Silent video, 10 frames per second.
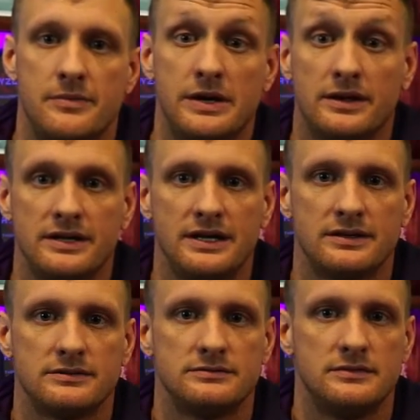build here,
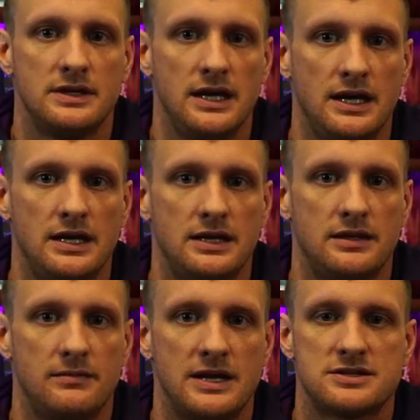
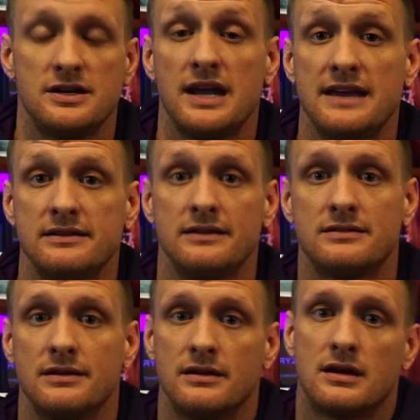and make sure you guys
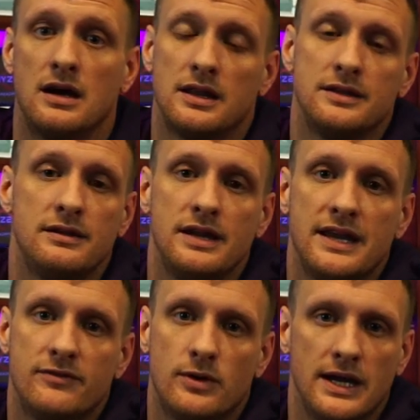enter the Call of Duty
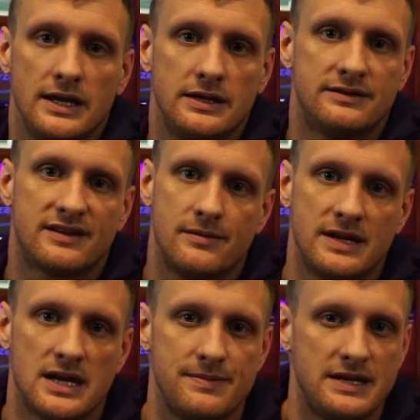giveaway. It's
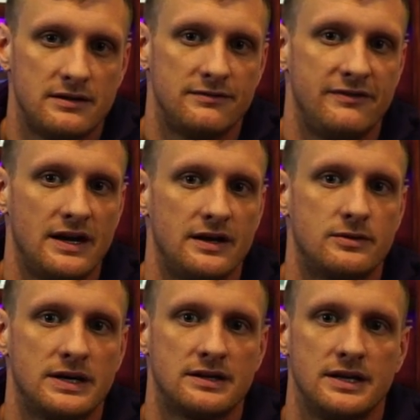coming up here very
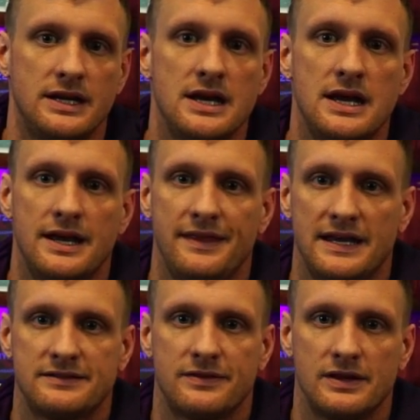quickly, and
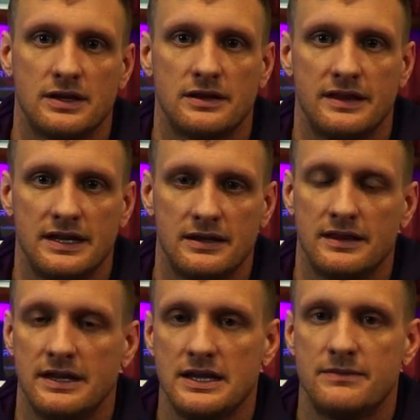that's for the
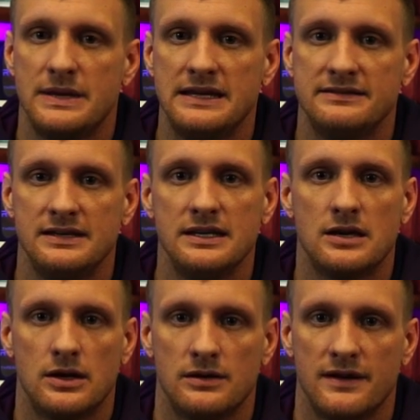PC
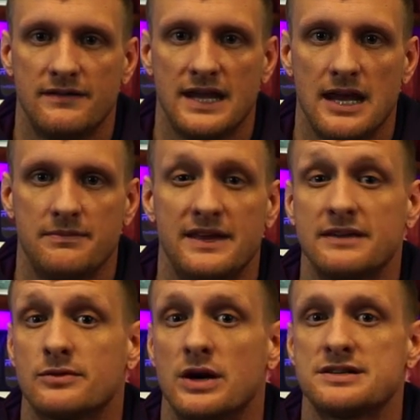code of the game.
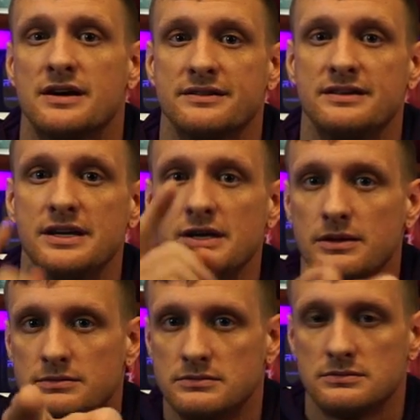Thanks for watching. I'll see you